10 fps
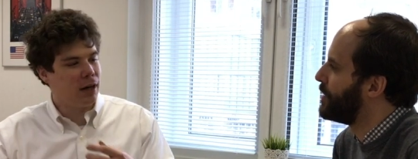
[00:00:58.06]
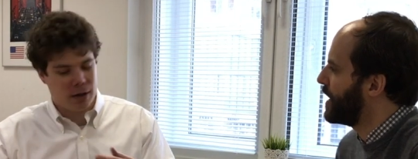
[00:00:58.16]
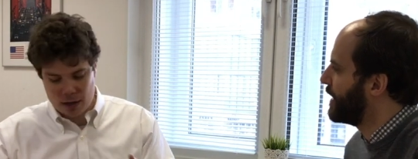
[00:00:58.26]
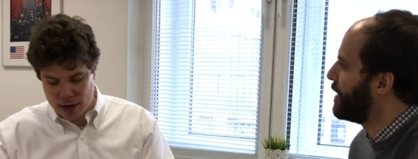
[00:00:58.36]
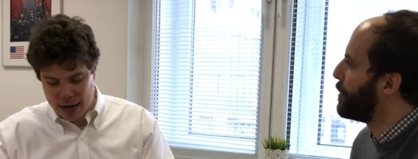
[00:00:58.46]

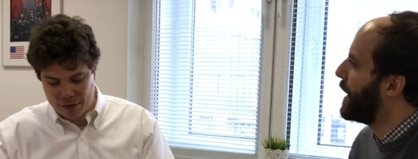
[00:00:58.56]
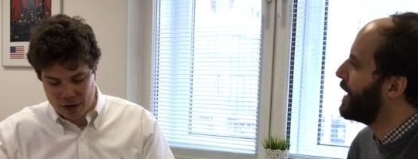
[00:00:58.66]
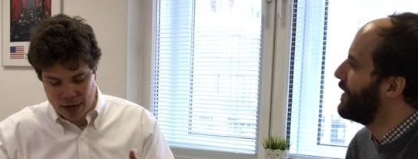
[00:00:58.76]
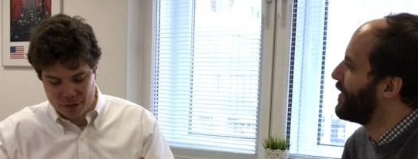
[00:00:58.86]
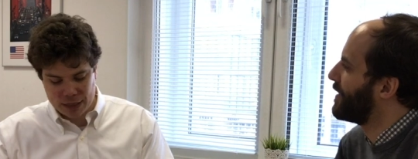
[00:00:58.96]
Speaker 1: have. Pockets?
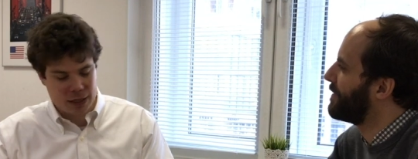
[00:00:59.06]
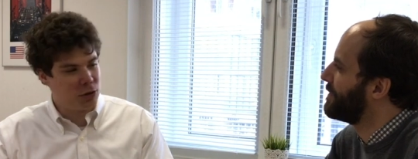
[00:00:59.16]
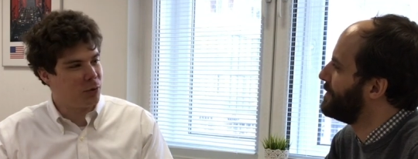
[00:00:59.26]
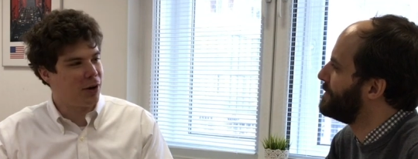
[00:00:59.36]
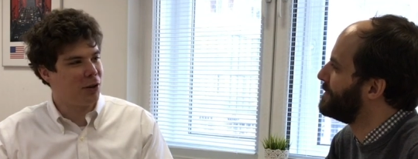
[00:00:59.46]
I have tickets
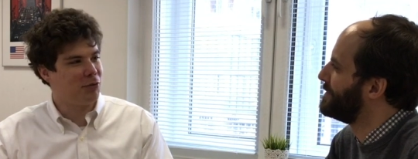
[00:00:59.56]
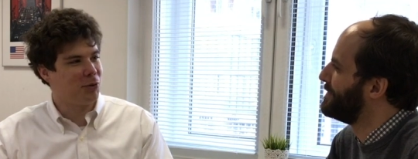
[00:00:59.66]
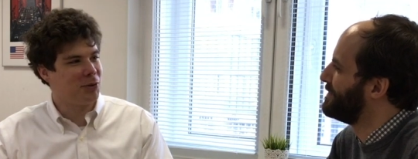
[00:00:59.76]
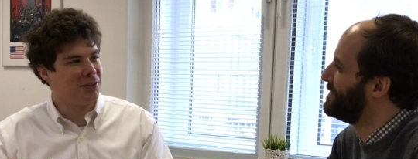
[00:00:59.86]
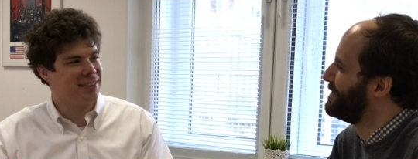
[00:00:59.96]
to an olive
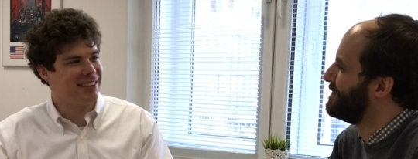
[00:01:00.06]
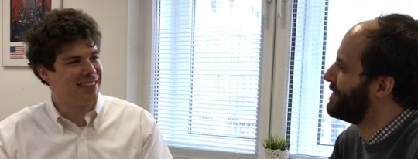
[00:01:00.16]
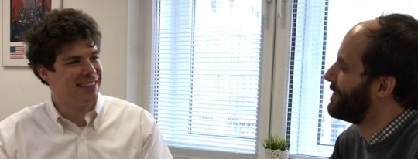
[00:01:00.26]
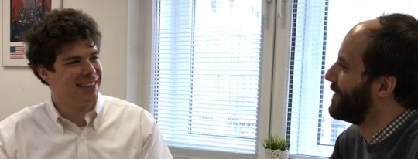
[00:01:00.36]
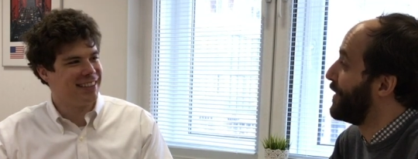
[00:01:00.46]
oil.
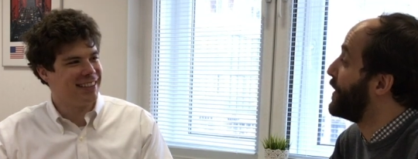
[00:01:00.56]
You have